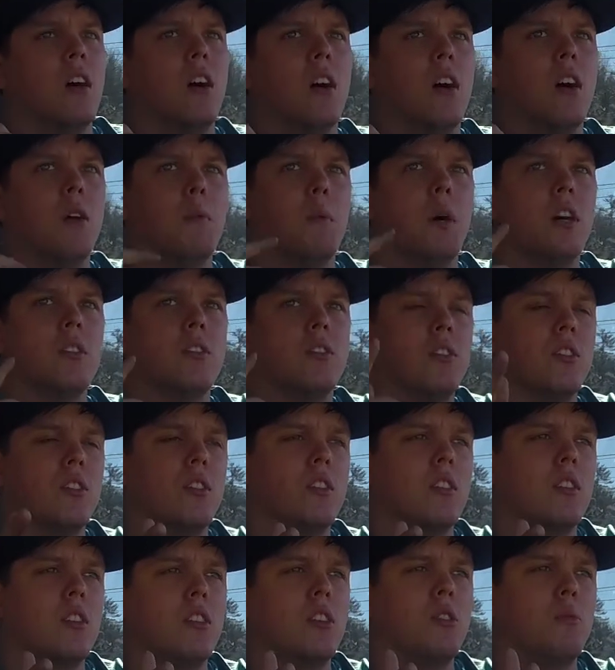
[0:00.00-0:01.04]
I'll see you
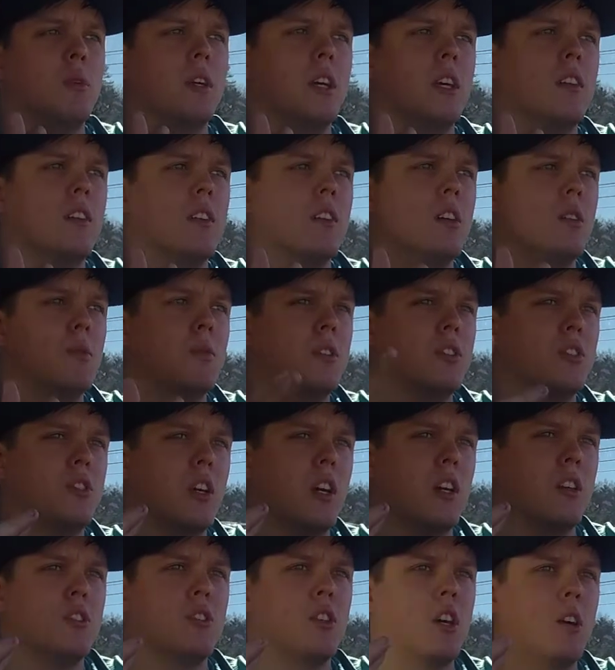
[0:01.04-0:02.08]
in a little bit. I'm going to
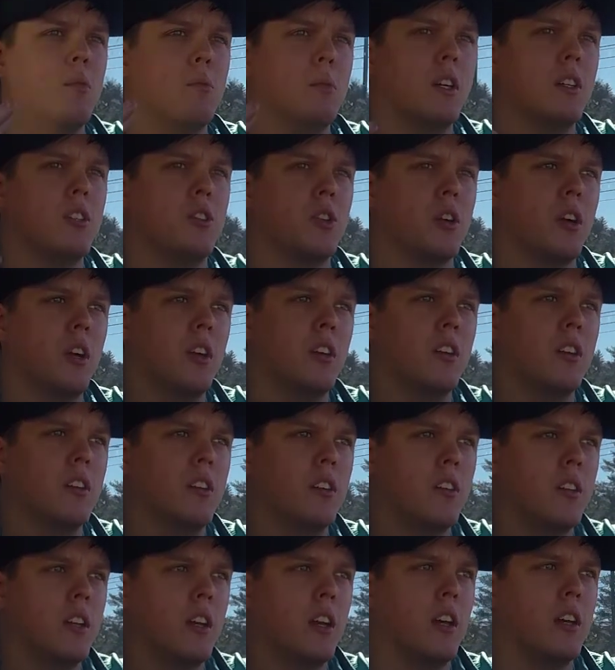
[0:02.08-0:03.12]
try to drop my tranny
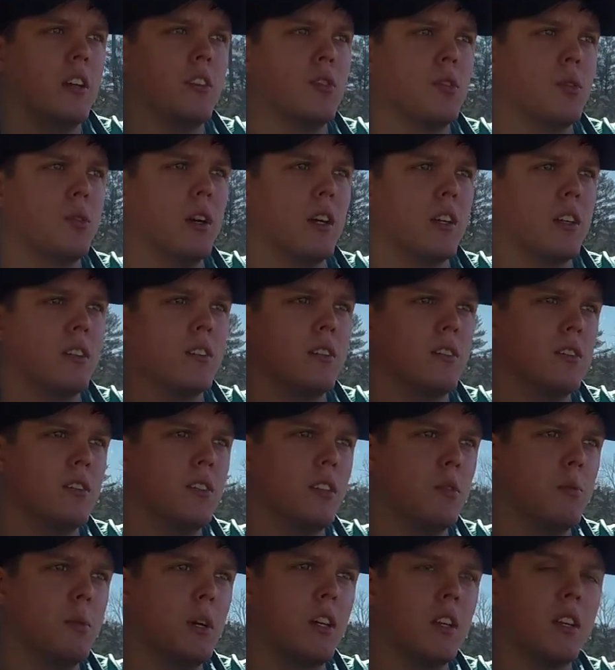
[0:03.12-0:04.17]
today so I can
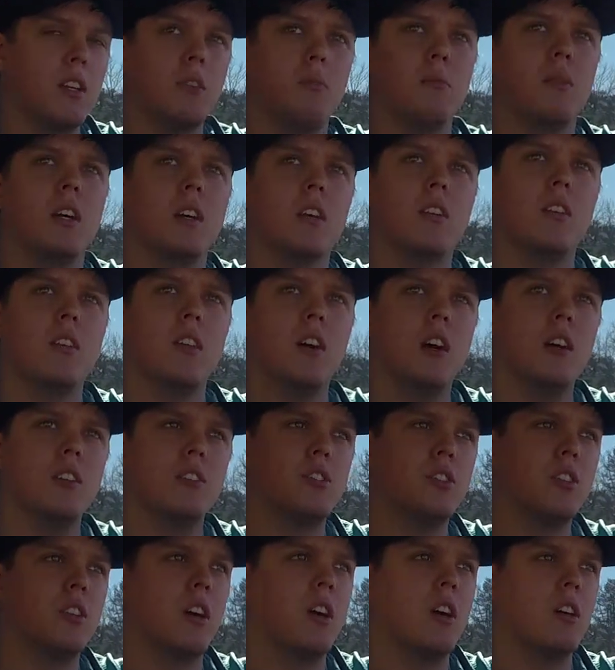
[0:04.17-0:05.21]
see if I get my
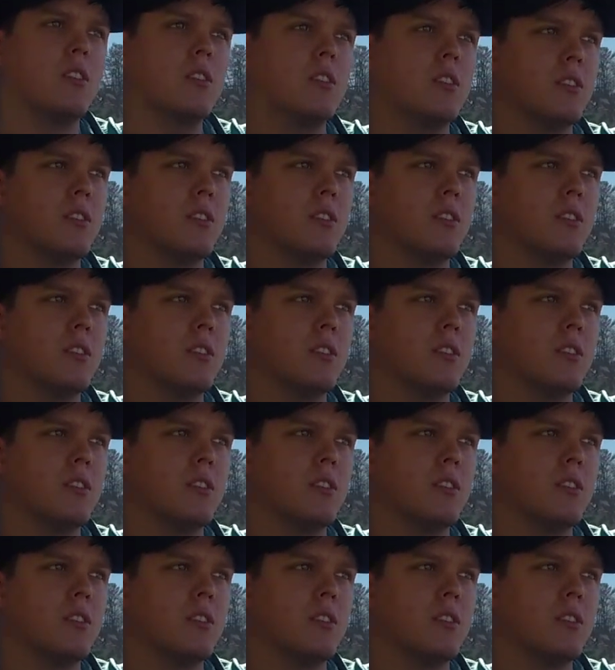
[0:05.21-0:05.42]
clutch done.